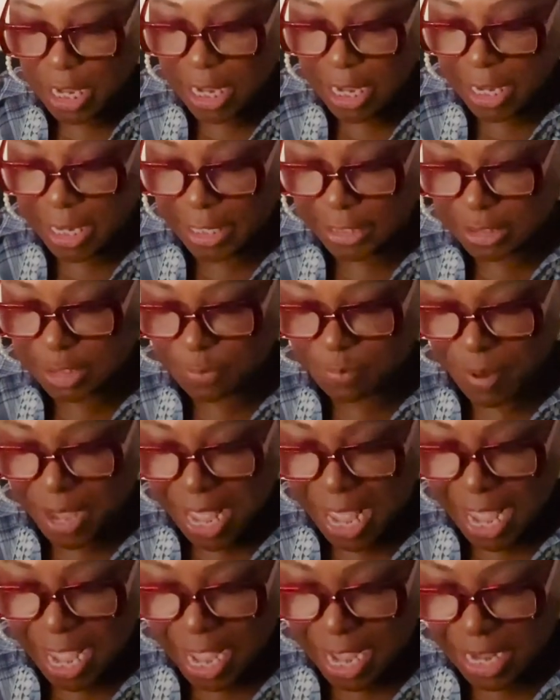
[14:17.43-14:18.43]
is
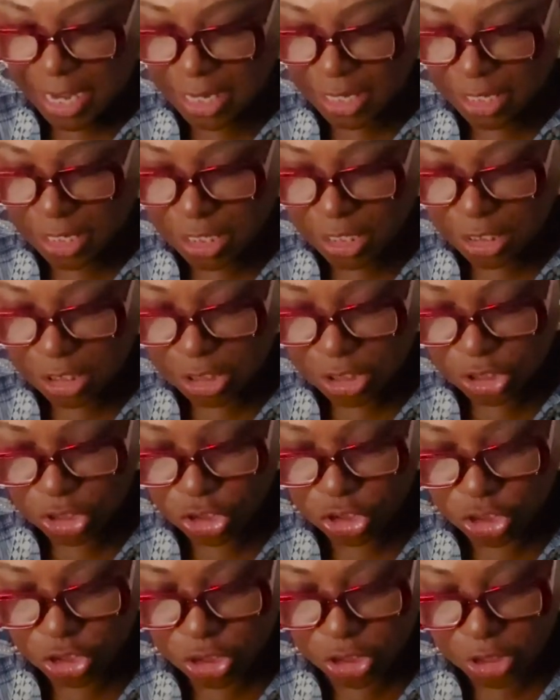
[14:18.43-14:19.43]
by
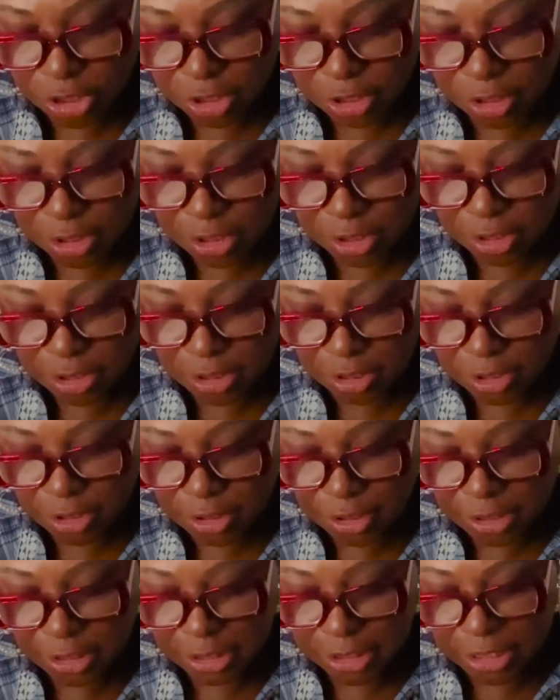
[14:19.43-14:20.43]

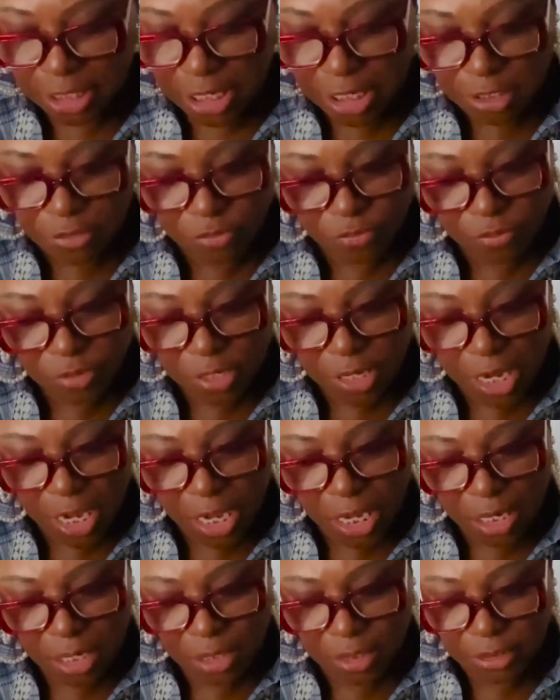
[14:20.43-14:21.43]

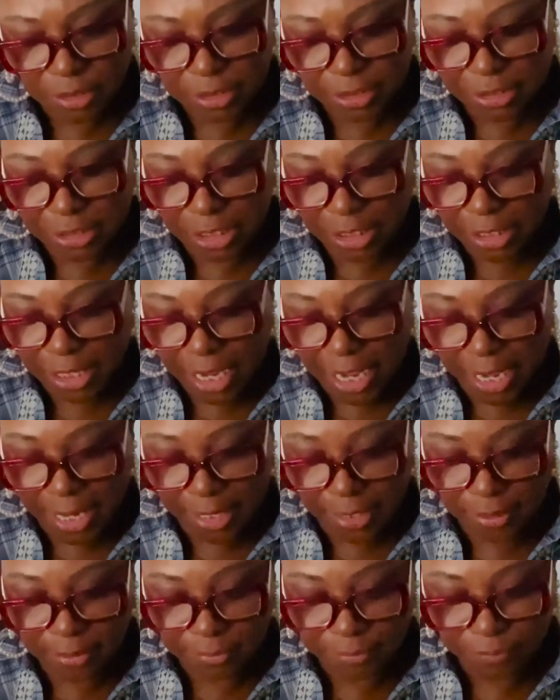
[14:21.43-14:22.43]
Stene,
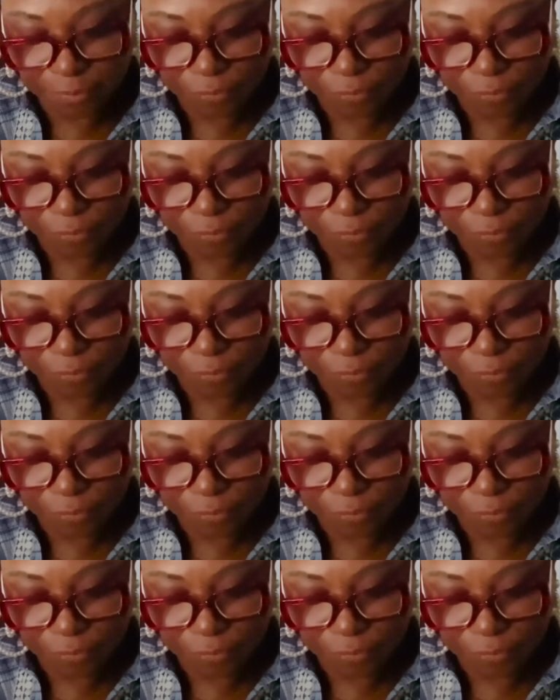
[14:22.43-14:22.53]
Stene,